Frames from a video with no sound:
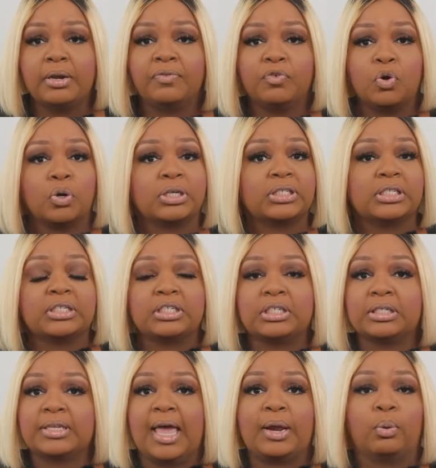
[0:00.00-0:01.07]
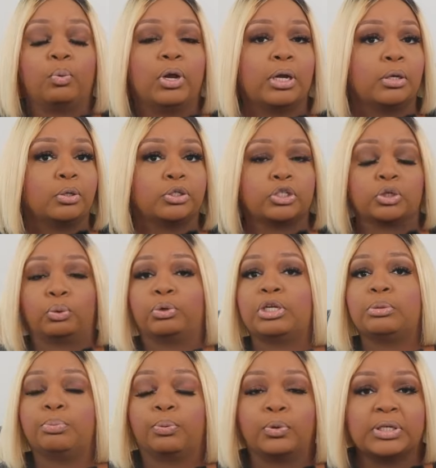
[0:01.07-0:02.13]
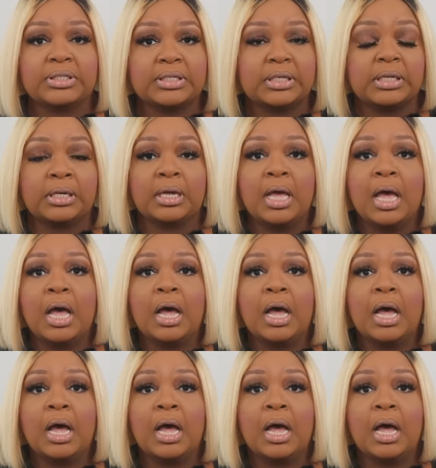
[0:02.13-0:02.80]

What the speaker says: Of course, this is just like regular screen printing